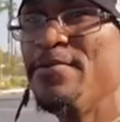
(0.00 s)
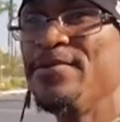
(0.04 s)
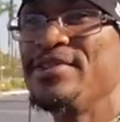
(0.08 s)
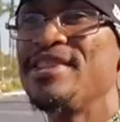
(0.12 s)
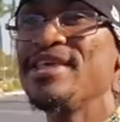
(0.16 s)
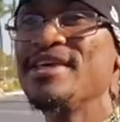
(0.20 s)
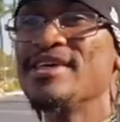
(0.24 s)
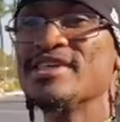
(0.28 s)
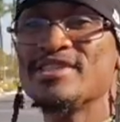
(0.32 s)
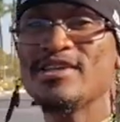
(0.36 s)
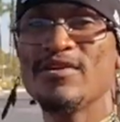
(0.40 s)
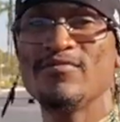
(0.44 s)

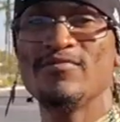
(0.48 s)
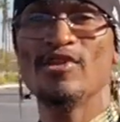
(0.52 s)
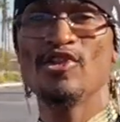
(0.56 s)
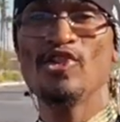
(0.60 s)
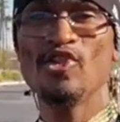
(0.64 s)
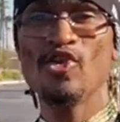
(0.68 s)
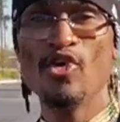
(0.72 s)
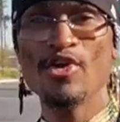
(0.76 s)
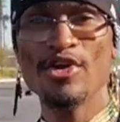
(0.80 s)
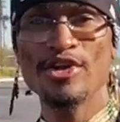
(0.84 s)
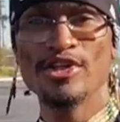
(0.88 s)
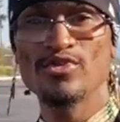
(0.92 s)
everything is of the
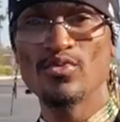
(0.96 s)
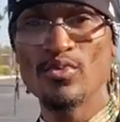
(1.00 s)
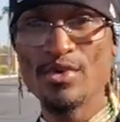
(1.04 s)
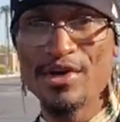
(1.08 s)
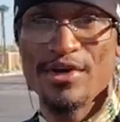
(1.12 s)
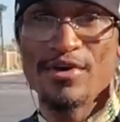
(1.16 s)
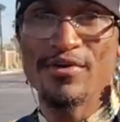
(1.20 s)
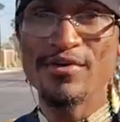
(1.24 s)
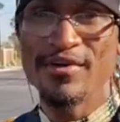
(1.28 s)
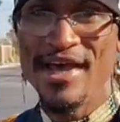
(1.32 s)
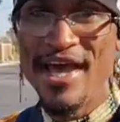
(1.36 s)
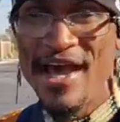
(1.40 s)
Lord's
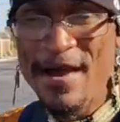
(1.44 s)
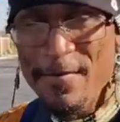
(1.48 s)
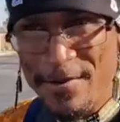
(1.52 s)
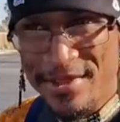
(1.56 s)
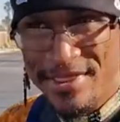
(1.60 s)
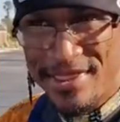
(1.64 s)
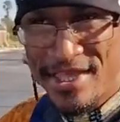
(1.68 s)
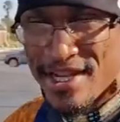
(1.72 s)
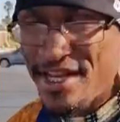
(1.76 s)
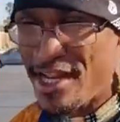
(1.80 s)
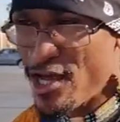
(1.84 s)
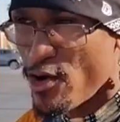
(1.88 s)
will.
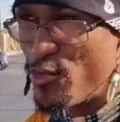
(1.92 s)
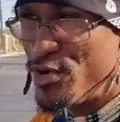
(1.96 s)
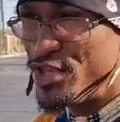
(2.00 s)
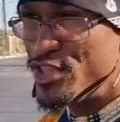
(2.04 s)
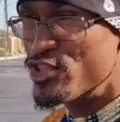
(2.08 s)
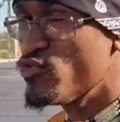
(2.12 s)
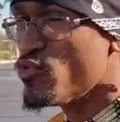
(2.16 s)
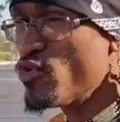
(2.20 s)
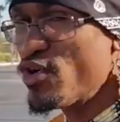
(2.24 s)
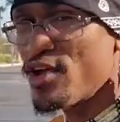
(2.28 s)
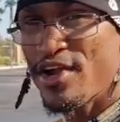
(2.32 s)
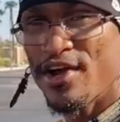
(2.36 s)
Everything that we
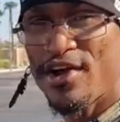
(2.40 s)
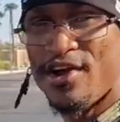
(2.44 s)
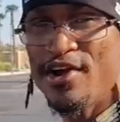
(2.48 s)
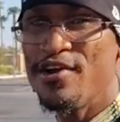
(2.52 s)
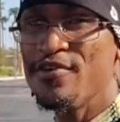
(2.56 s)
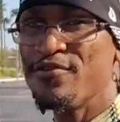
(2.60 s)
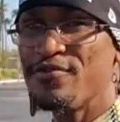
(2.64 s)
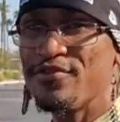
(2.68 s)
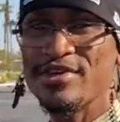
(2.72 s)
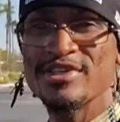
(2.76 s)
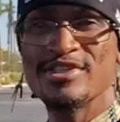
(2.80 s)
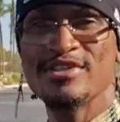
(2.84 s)
do on the
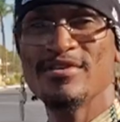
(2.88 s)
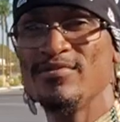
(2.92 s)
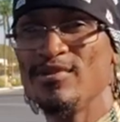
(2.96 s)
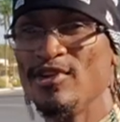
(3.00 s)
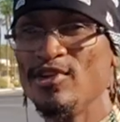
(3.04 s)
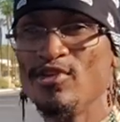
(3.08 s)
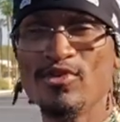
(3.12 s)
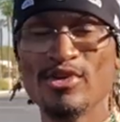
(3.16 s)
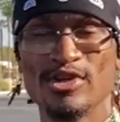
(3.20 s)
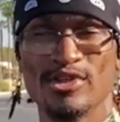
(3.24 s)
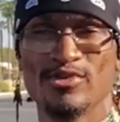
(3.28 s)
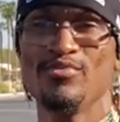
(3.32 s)
earth is of the
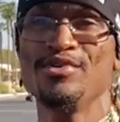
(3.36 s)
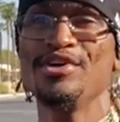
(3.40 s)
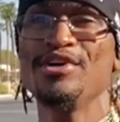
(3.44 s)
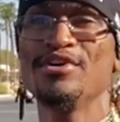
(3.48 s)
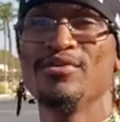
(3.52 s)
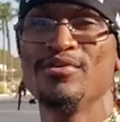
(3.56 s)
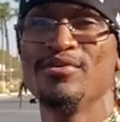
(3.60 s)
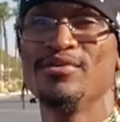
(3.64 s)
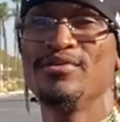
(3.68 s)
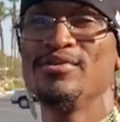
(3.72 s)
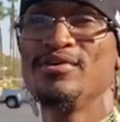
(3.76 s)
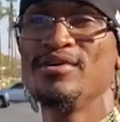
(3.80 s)
Lord's
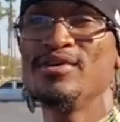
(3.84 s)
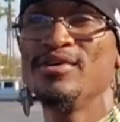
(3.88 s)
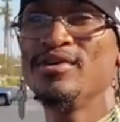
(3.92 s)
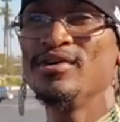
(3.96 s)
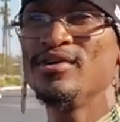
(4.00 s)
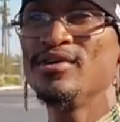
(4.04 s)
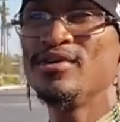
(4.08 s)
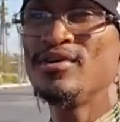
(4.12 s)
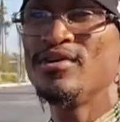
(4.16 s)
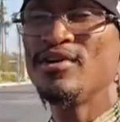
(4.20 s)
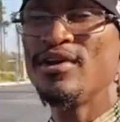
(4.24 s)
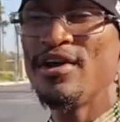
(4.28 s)
will.
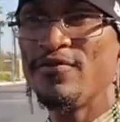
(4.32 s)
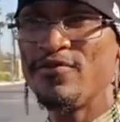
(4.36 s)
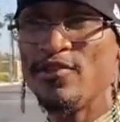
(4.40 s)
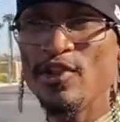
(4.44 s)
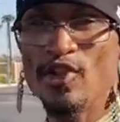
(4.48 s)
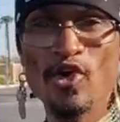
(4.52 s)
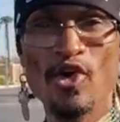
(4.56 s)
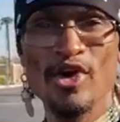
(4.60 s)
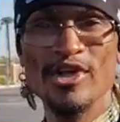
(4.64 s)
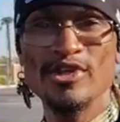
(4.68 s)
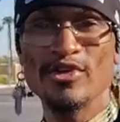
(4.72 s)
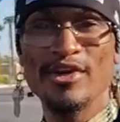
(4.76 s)
If
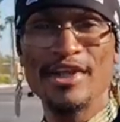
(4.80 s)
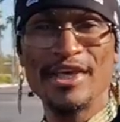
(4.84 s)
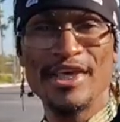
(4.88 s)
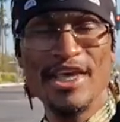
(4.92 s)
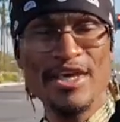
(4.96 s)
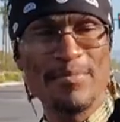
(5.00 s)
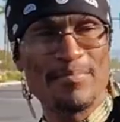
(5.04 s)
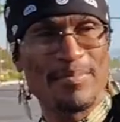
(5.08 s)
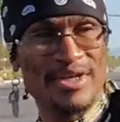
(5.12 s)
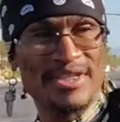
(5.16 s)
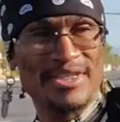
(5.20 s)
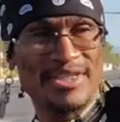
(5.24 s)
the is going to
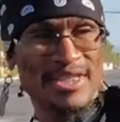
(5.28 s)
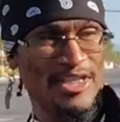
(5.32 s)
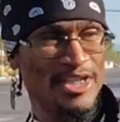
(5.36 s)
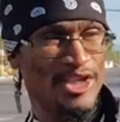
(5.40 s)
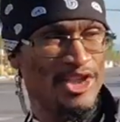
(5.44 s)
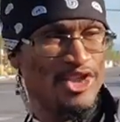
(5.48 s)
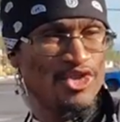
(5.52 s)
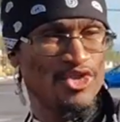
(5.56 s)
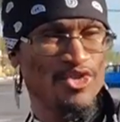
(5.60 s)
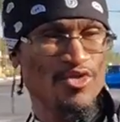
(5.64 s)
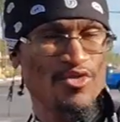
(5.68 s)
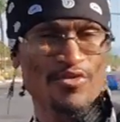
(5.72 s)
keep us in
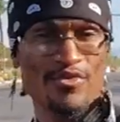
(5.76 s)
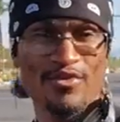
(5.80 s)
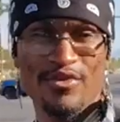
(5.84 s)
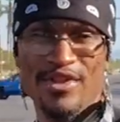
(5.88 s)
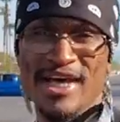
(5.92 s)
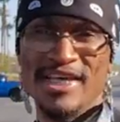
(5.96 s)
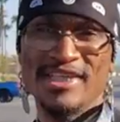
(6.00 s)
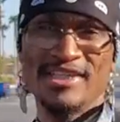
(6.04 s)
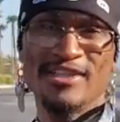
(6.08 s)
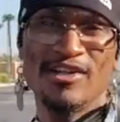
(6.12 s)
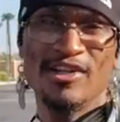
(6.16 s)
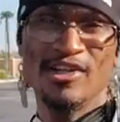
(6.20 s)
this truth,
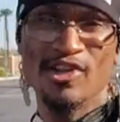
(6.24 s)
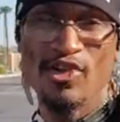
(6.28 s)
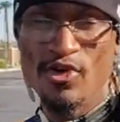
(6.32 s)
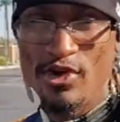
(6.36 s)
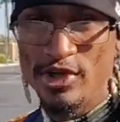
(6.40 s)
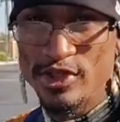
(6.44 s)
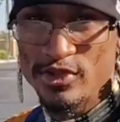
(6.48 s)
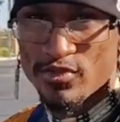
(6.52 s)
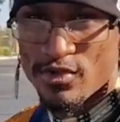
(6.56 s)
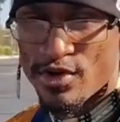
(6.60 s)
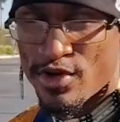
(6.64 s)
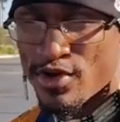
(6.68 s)
that's of the
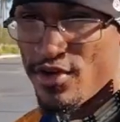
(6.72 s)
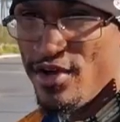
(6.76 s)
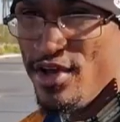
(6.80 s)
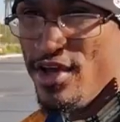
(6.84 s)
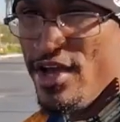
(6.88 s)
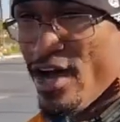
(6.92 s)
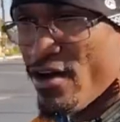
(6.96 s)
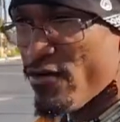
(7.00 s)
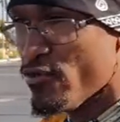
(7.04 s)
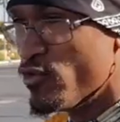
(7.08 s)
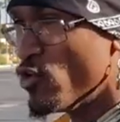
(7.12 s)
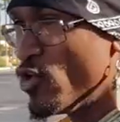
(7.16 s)
Lord's will.
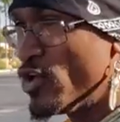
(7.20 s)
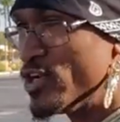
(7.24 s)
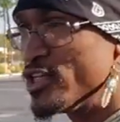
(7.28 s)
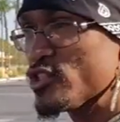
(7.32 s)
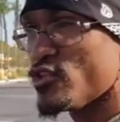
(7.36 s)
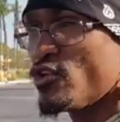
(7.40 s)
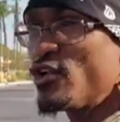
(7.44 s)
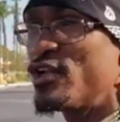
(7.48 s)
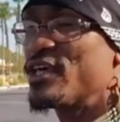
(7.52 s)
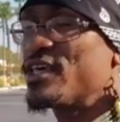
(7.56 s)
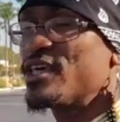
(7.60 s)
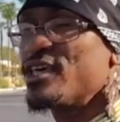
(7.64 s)
The Lord
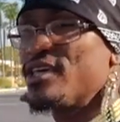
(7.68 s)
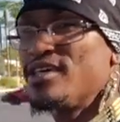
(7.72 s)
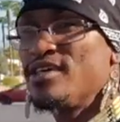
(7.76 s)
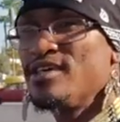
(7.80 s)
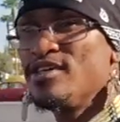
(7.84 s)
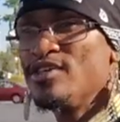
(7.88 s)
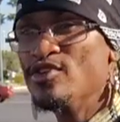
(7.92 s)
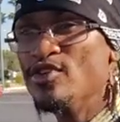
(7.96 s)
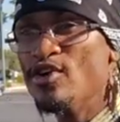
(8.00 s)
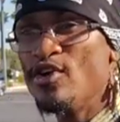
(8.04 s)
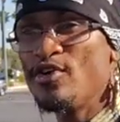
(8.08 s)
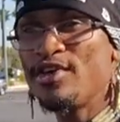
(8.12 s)
is going to,
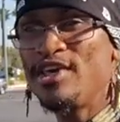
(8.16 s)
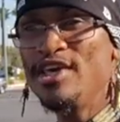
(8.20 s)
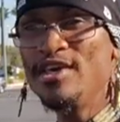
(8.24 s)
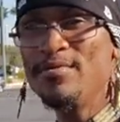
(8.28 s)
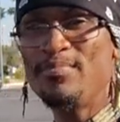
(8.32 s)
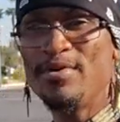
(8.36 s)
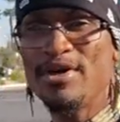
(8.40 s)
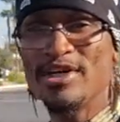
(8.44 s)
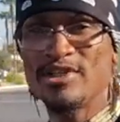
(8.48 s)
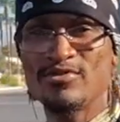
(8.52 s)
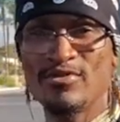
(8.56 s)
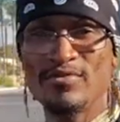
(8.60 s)
you know,
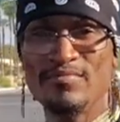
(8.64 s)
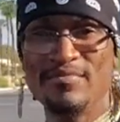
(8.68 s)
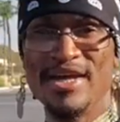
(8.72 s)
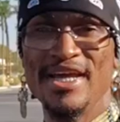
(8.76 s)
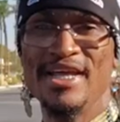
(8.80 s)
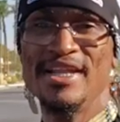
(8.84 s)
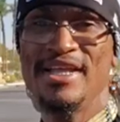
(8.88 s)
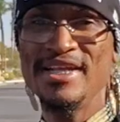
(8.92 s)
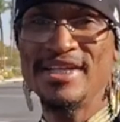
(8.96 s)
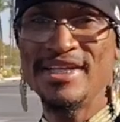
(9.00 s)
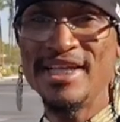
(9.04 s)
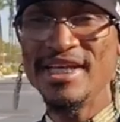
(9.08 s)
keep us
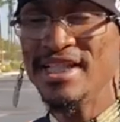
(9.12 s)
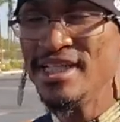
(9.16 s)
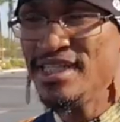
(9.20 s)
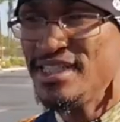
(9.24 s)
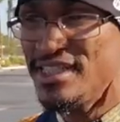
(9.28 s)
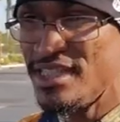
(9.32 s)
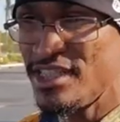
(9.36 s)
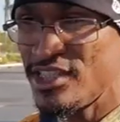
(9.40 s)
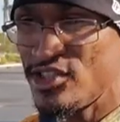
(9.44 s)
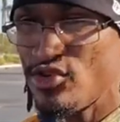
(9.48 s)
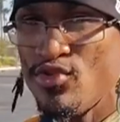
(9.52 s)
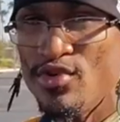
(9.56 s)
remaining
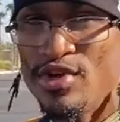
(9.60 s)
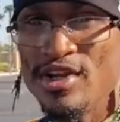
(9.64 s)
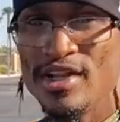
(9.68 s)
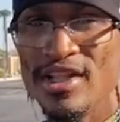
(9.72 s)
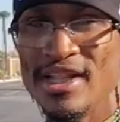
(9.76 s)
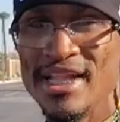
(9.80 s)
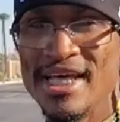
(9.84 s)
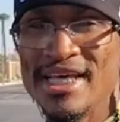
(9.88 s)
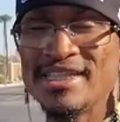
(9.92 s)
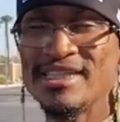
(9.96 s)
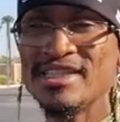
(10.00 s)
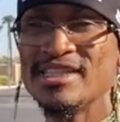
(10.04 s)
diligent, doing
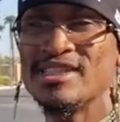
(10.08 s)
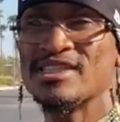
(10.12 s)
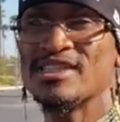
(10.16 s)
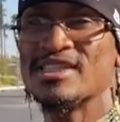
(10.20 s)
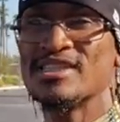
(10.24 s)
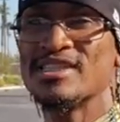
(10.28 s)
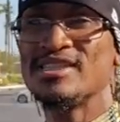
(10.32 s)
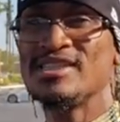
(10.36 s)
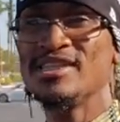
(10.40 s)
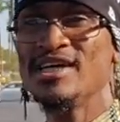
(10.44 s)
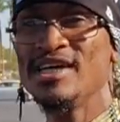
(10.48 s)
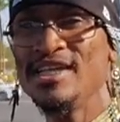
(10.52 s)
the lessons
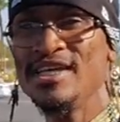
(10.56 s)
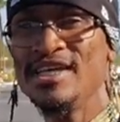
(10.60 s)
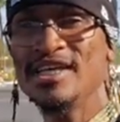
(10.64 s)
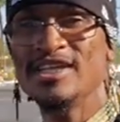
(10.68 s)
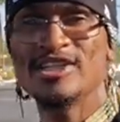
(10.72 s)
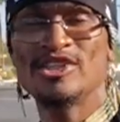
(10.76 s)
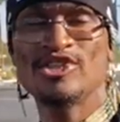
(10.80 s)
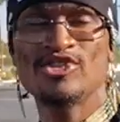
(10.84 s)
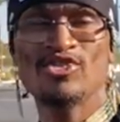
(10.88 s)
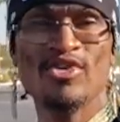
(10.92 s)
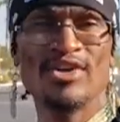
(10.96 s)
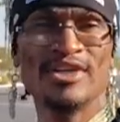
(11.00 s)
and
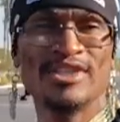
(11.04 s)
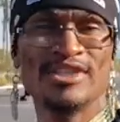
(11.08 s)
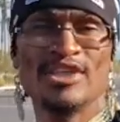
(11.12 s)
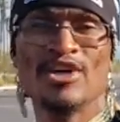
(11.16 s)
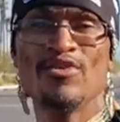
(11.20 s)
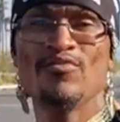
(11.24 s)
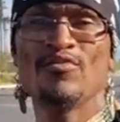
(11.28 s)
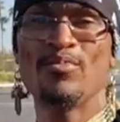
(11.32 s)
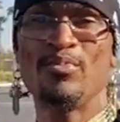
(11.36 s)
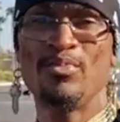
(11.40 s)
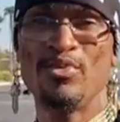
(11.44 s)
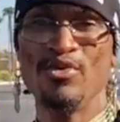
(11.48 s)
studying to show
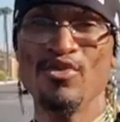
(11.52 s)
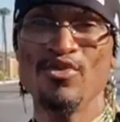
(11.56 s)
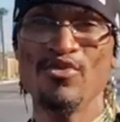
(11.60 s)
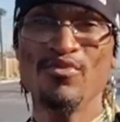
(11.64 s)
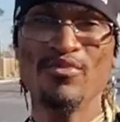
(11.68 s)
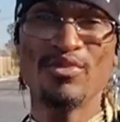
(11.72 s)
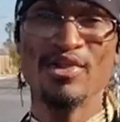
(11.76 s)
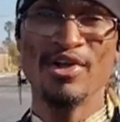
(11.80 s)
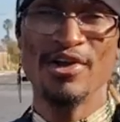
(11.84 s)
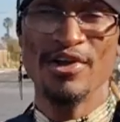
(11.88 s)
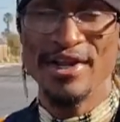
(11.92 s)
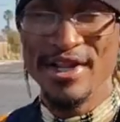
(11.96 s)
ourselves
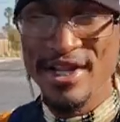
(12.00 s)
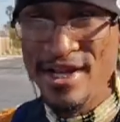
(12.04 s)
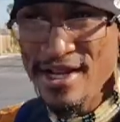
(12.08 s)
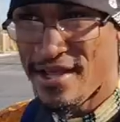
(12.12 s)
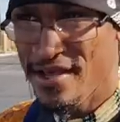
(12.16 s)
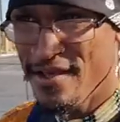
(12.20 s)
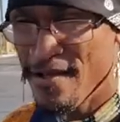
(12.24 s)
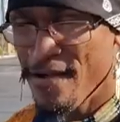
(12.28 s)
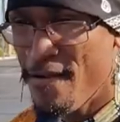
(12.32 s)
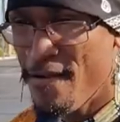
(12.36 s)
approved, learning,